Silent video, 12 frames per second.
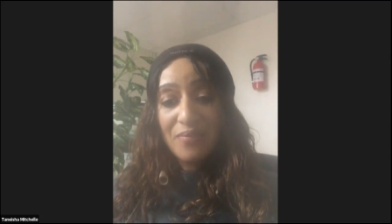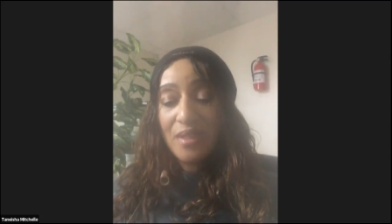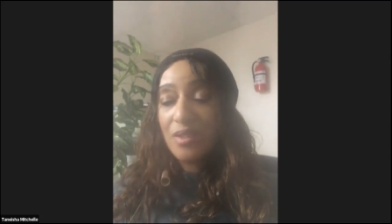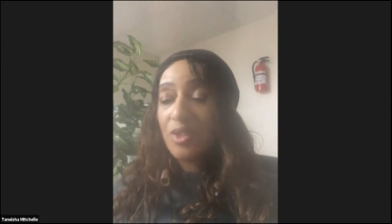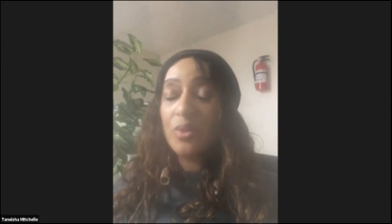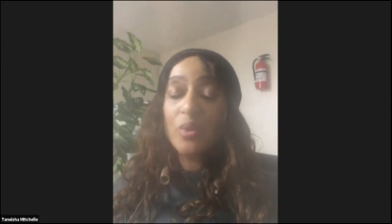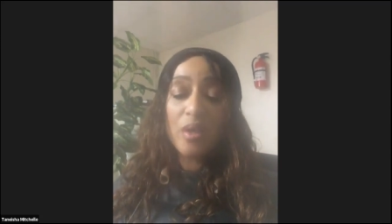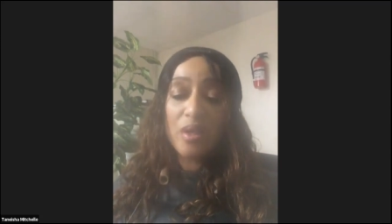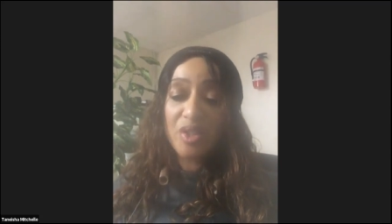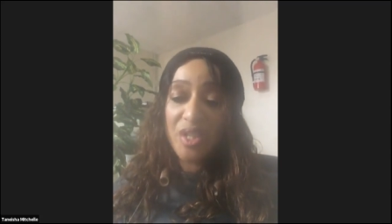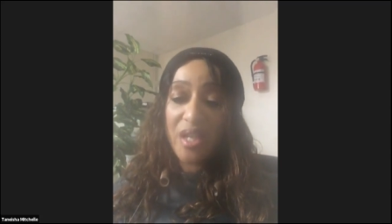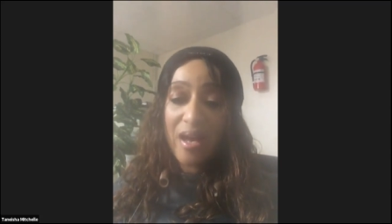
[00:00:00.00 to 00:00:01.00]
that you are a
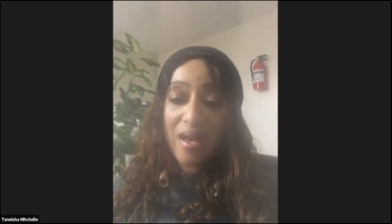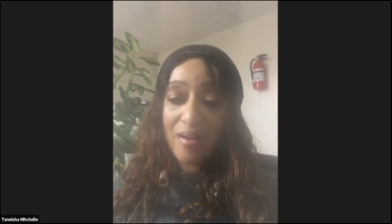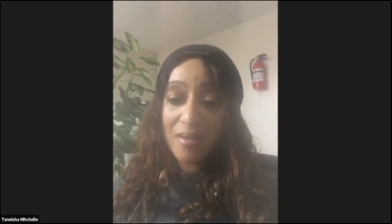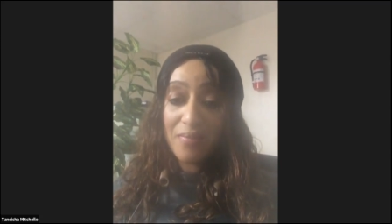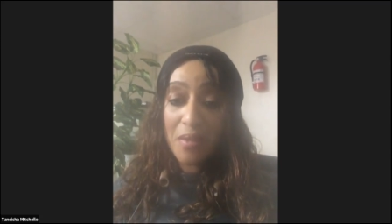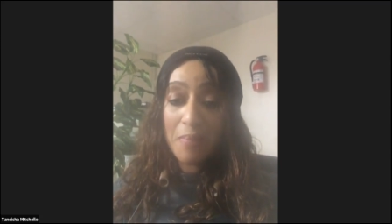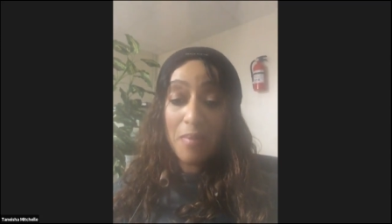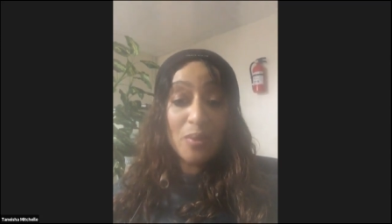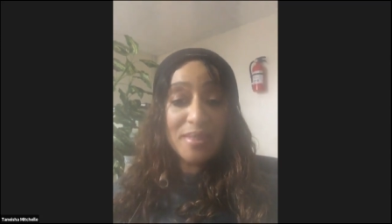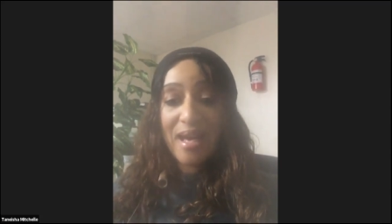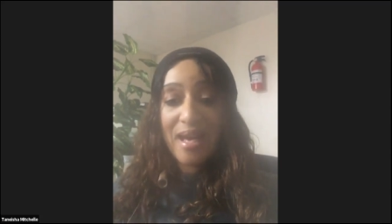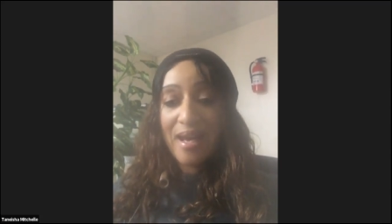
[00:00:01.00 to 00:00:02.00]
child of the
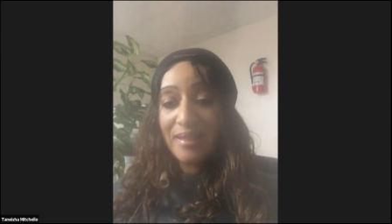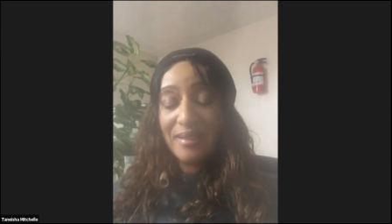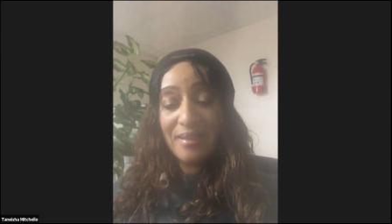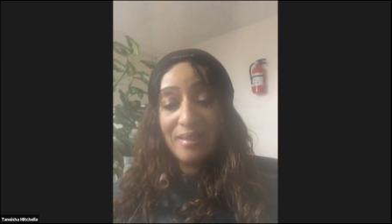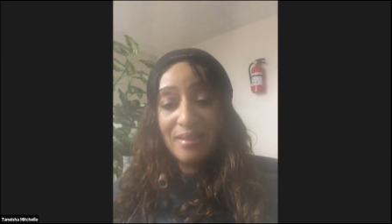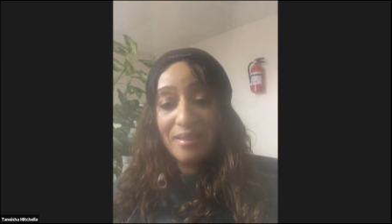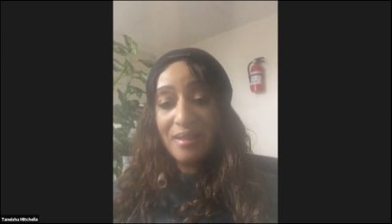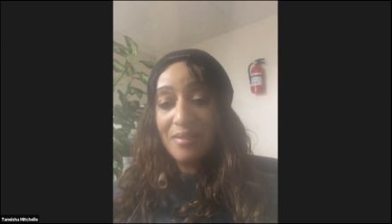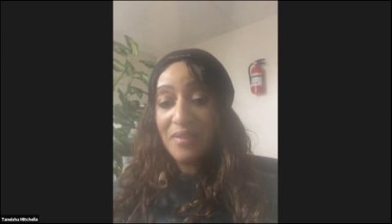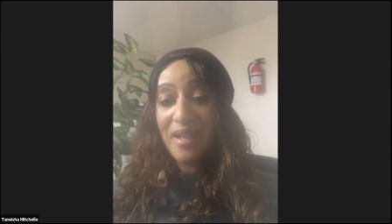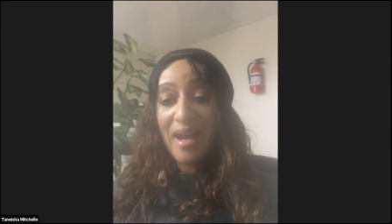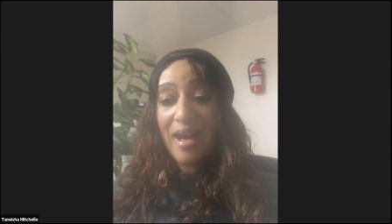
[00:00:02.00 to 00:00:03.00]
Most High King of
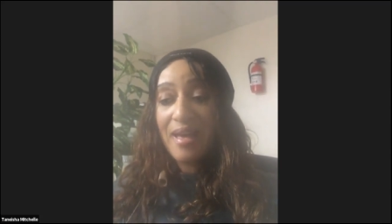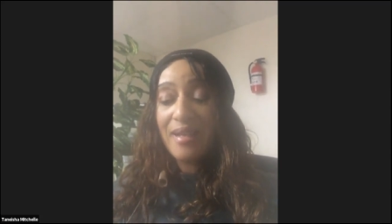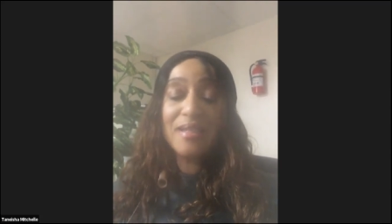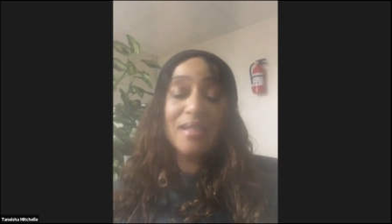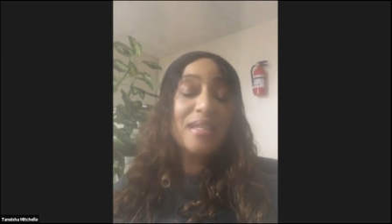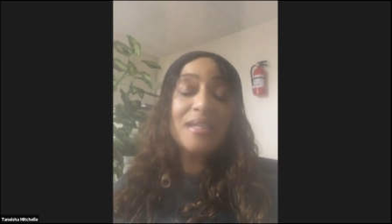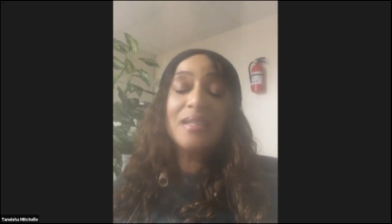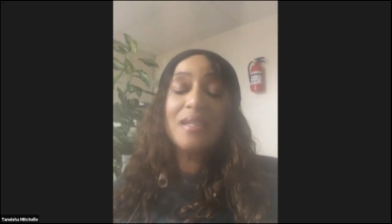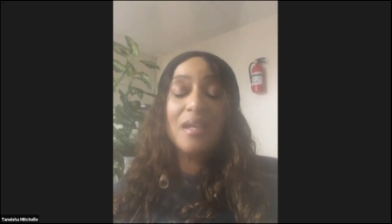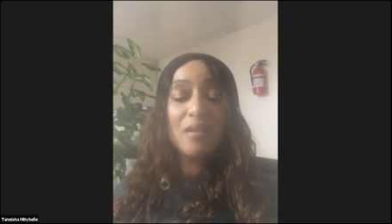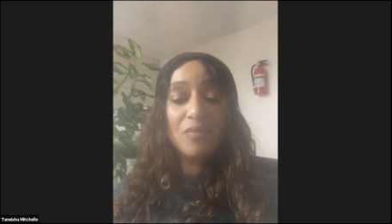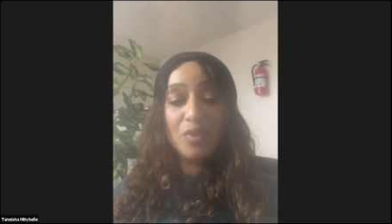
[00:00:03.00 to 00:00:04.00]
God, and He
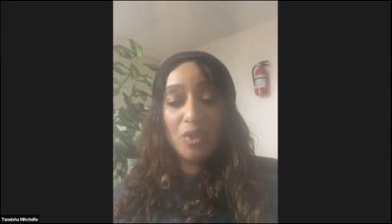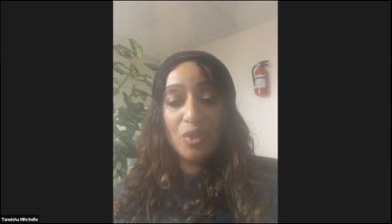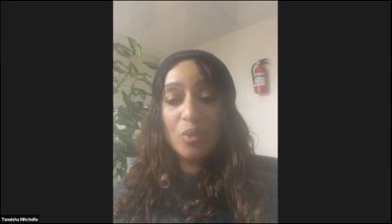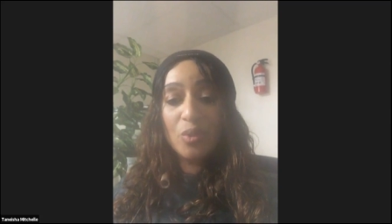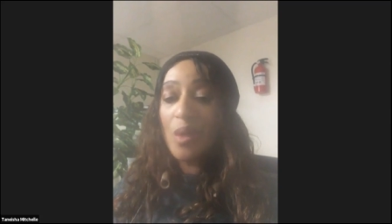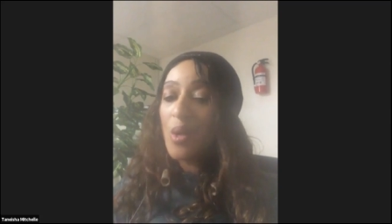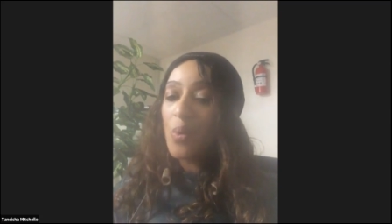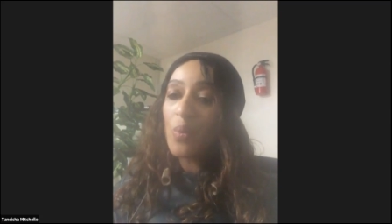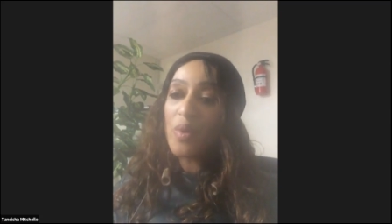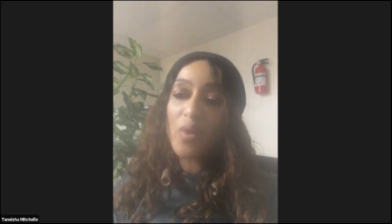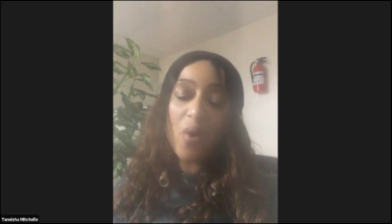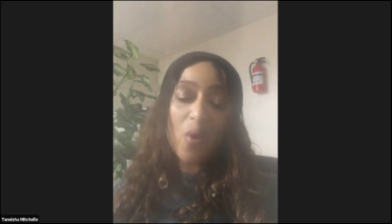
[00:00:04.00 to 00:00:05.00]
loves you
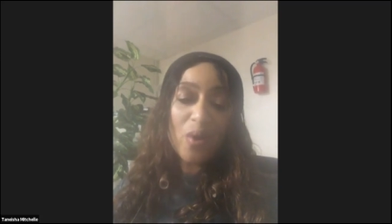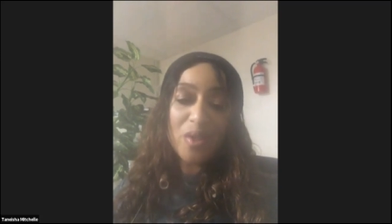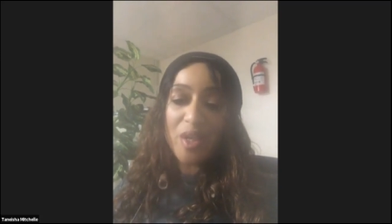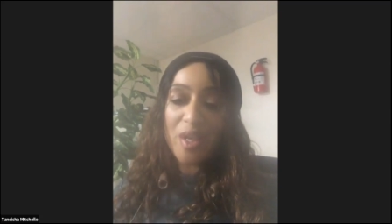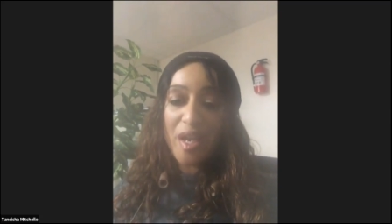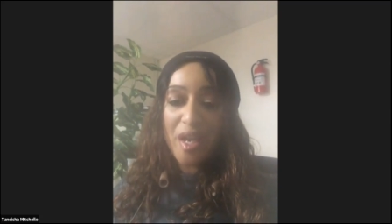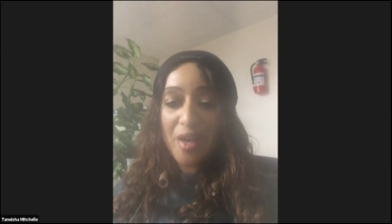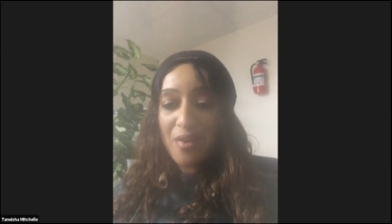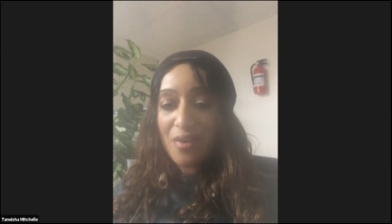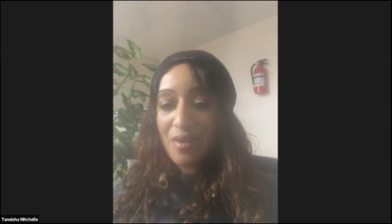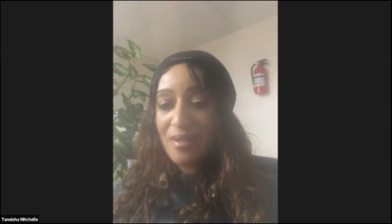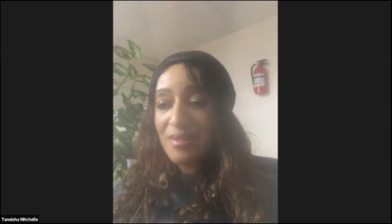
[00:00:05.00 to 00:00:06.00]
with all your
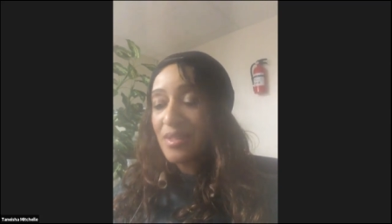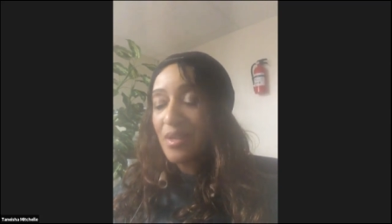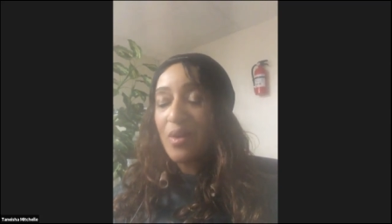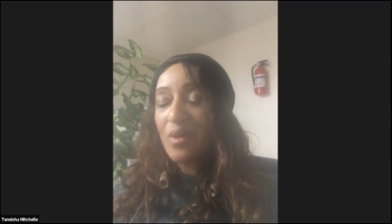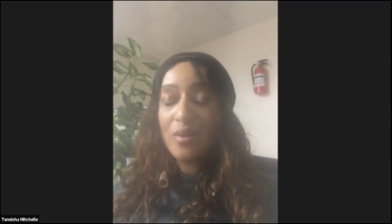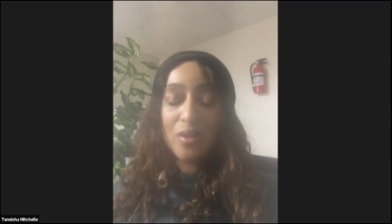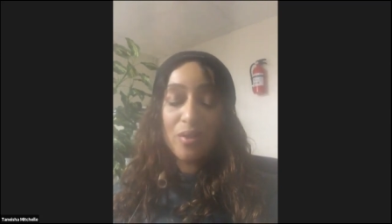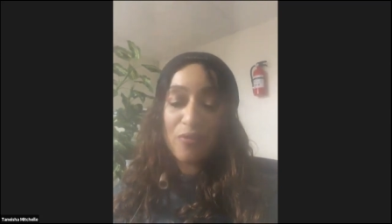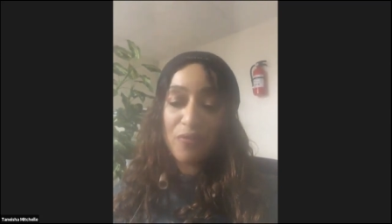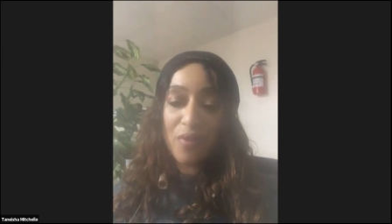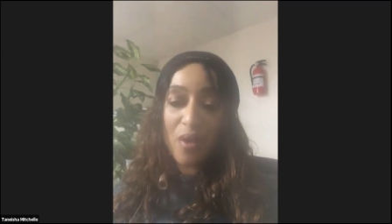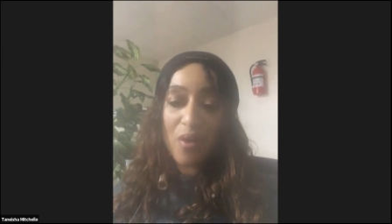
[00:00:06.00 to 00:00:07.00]
errors, all your
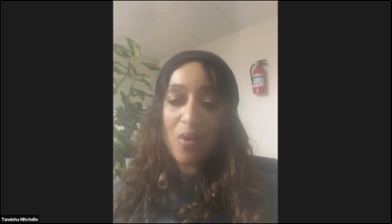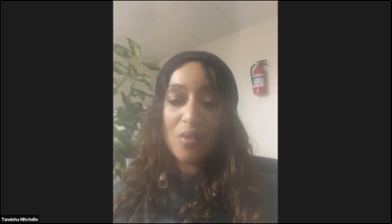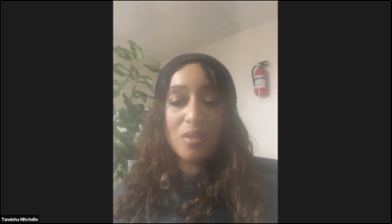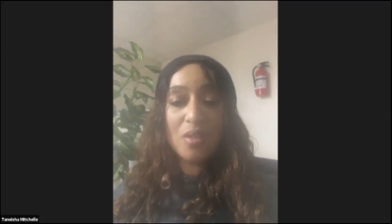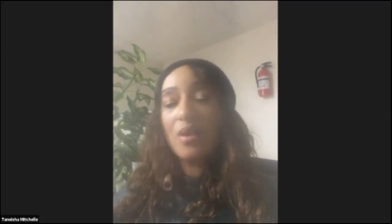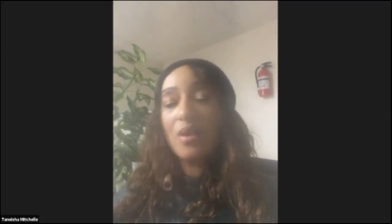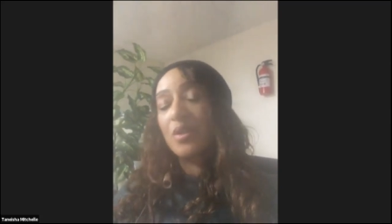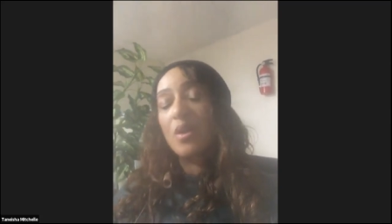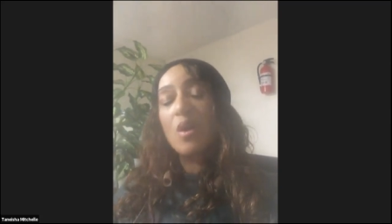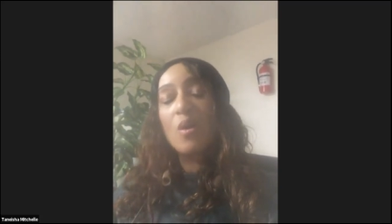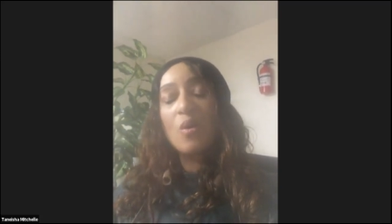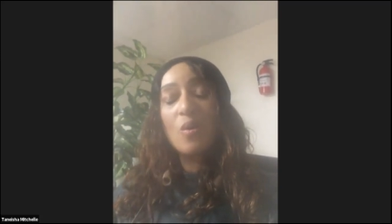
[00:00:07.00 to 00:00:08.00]
flaws, all your
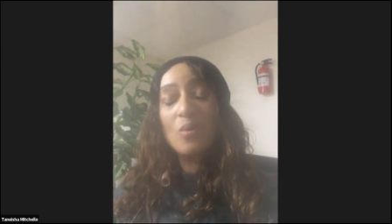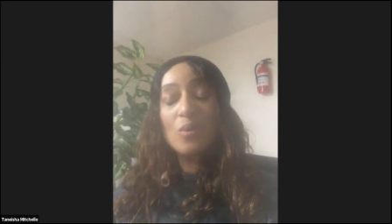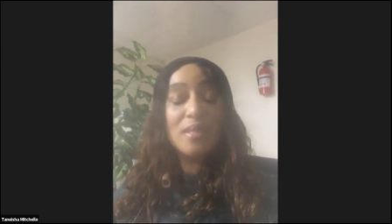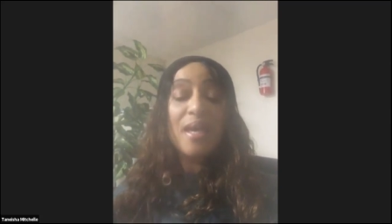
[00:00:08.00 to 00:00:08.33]
holes.